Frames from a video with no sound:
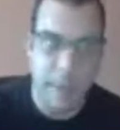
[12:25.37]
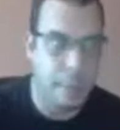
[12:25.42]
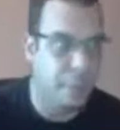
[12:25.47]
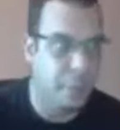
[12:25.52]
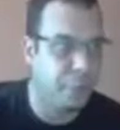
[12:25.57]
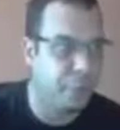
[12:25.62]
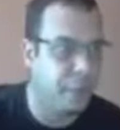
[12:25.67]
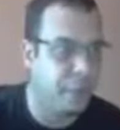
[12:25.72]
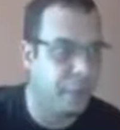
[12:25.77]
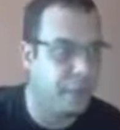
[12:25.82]

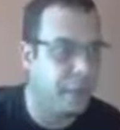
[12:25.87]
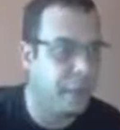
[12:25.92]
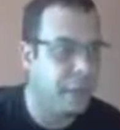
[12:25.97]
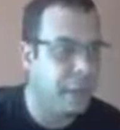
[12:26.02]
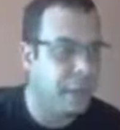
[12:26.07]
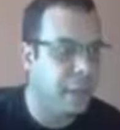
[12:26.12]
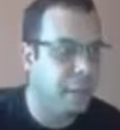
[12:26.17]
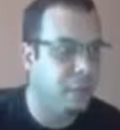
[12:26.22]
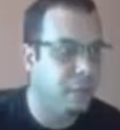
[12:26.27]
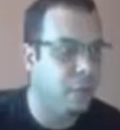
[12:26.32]

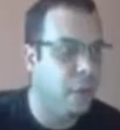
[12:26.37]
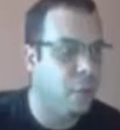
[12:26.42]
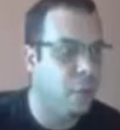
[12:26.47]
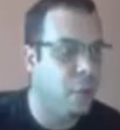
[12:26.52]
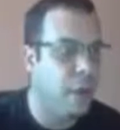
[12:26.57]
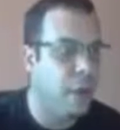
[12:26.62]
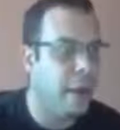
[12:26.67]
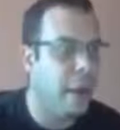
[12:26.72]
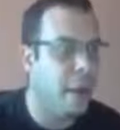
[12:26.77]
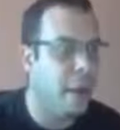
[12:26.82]
38%.
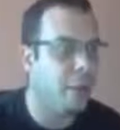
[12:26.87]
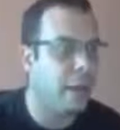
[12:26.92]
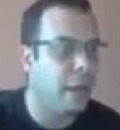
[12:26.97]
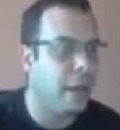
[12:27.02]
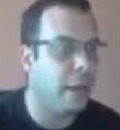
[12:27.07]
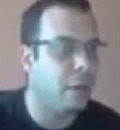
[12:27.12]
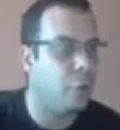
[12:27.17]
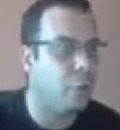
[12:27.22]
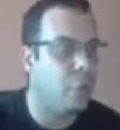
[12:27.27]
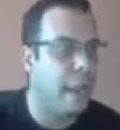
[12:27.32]
So I
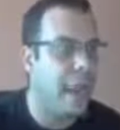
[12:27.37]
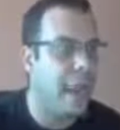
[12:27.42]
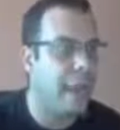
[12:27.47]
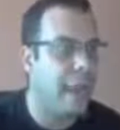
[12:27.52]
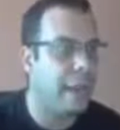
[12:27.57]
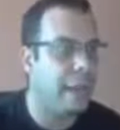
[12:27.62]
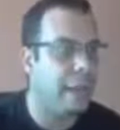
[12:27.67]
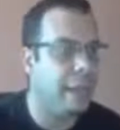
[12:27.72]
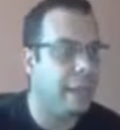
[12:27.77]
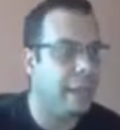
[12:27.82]
went out
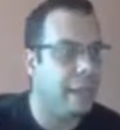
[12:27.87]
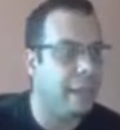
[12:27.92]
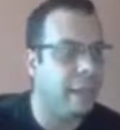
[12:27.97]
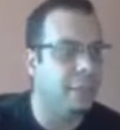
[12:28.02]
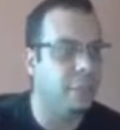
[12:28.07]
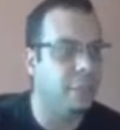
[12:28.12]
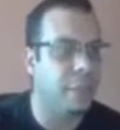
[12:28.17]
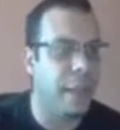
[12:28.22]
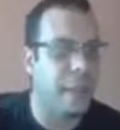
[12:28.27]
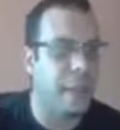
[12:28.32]
and
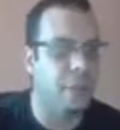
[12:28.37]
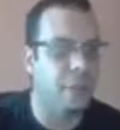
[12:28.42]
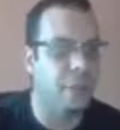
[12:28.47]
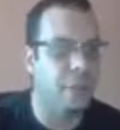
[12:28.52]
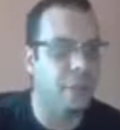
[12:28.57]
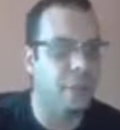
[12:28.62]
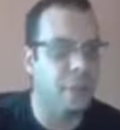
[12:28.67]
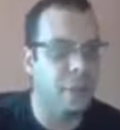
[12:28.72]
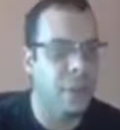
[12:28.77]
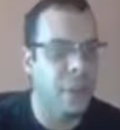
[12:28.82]
created this
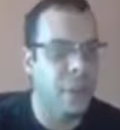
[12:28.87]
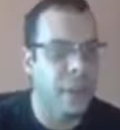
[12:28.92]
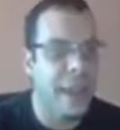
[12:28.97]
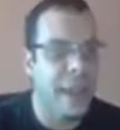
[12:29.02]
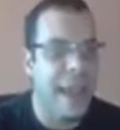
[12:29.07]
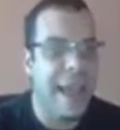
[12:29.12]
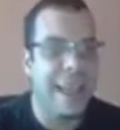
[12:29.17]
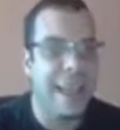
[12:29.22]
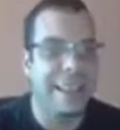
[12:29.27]
page.